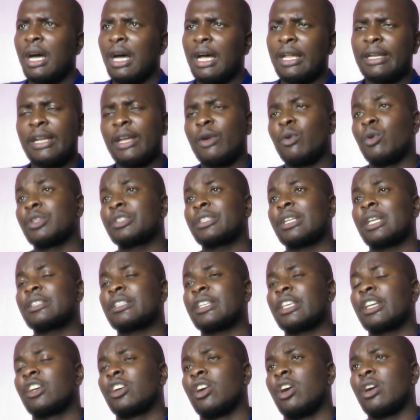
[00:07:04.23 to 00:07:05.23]
And I was
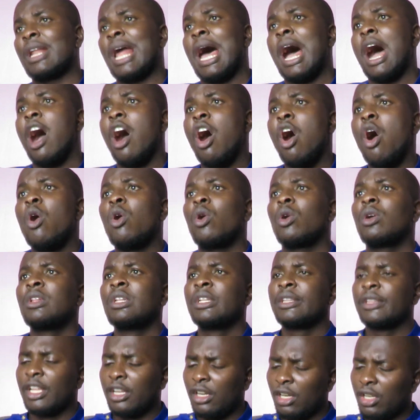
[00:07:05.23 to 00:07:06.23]
asking God, how?
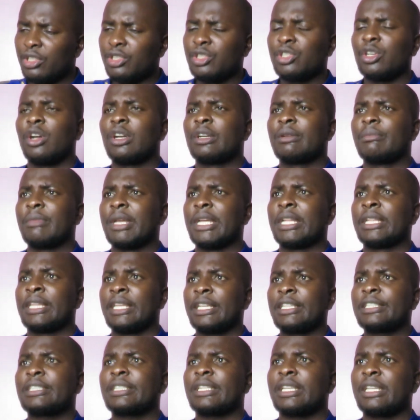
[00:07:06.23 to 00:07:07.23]
The Lord told me
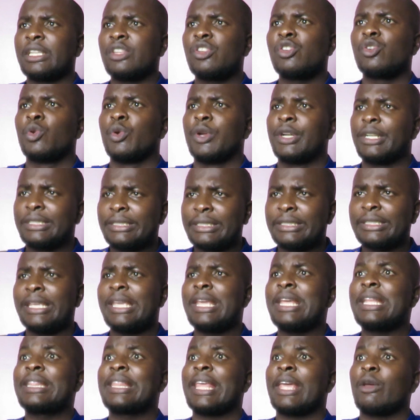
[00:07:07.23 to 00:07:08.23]
this, you will
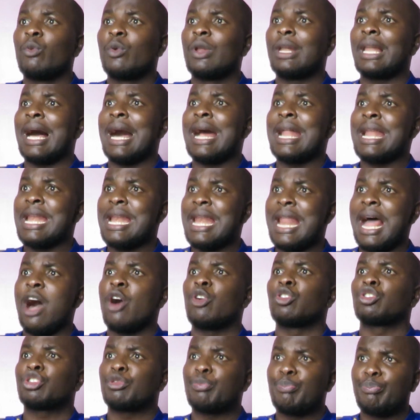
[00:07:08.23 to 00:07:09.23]
see they will
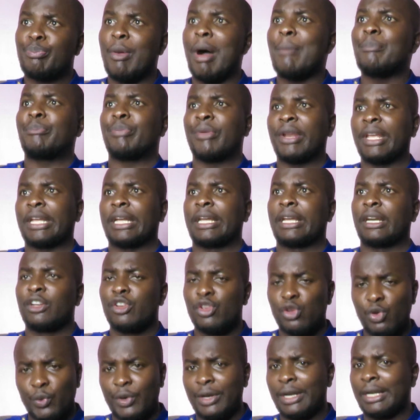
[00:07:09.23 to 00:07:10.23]
announce
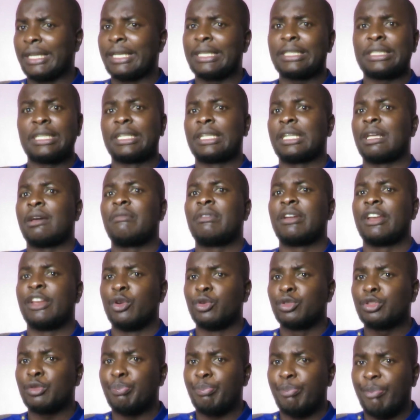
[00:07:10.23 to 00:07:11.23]
publicly. You will read in the
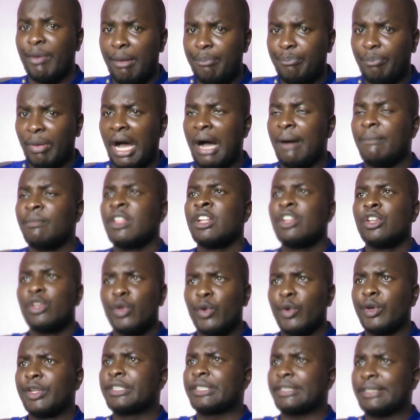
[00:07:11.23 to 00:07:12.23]
newspaper.
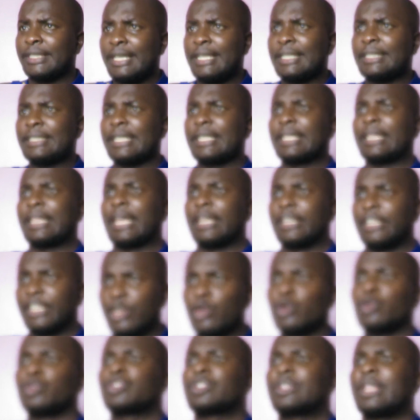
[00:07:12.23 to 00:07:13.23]
You will see it in the
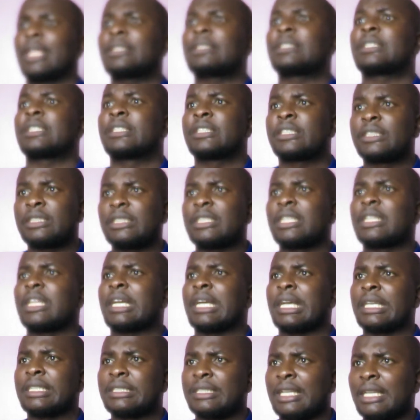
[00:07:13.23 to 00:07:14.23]
news that
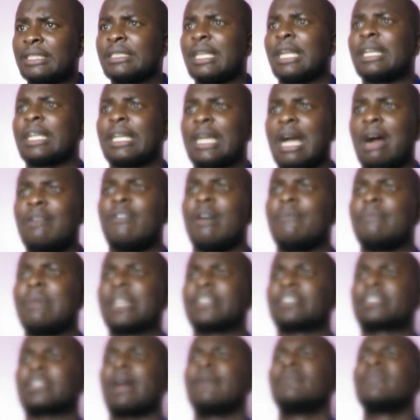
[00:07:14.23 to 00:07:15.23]
certain
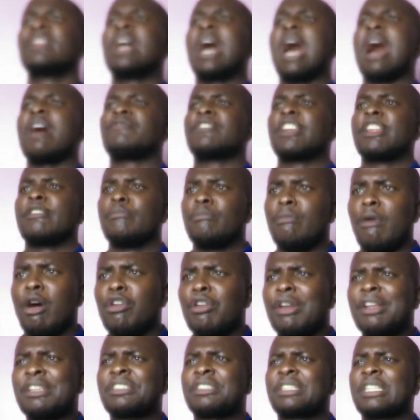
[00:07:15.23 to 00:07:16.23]
governments have
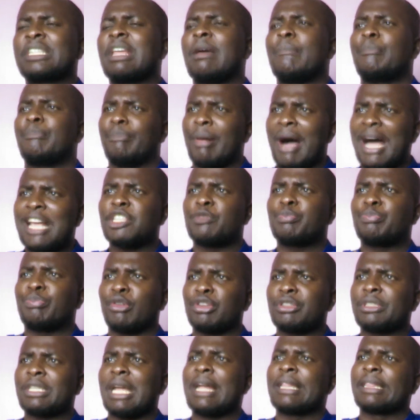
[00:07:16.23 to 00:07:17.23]
demolished the
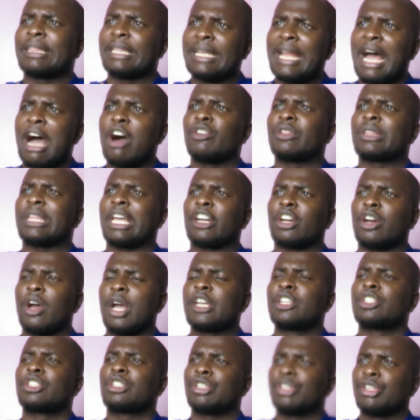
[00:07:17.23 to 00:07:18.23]
passport and now they're
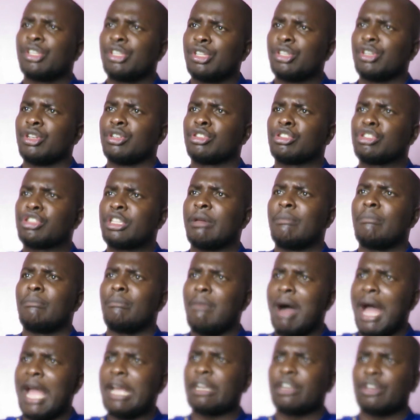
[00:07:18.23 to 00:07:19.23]
going to use the
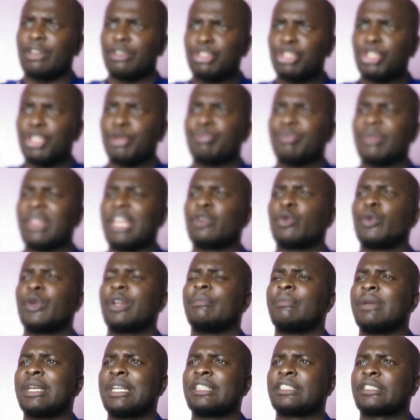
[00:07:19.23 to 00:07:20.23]
microchip that
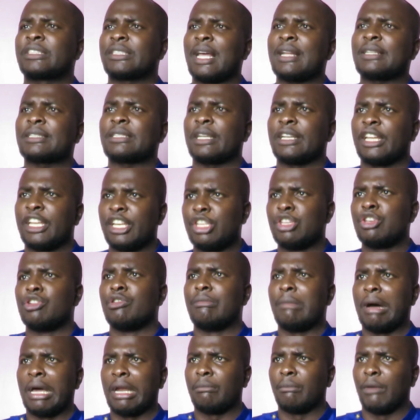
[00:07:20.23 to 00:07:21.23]
will be inserted in
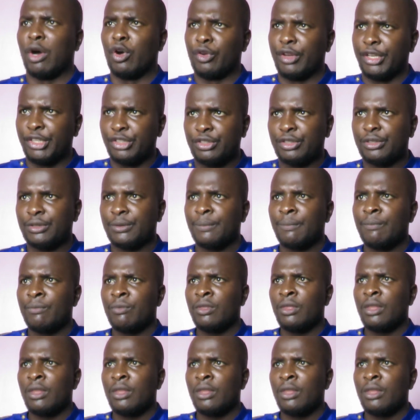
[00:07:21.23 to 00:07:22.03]
human bodies.